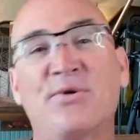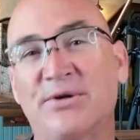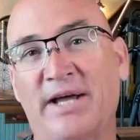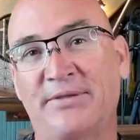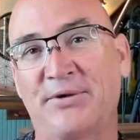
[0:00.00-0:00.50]

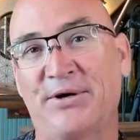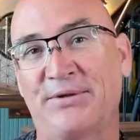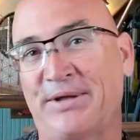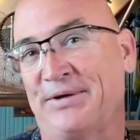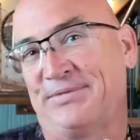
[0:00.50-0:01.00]
your light
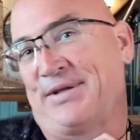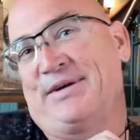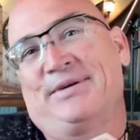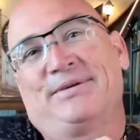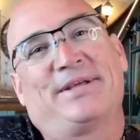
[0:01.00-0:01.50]
they're they're,
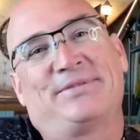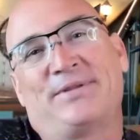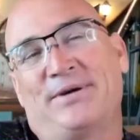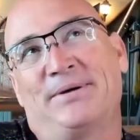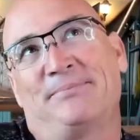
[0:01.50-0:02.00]
they're that
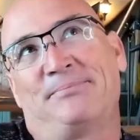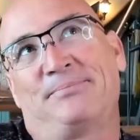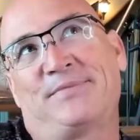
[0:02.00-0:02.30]
they're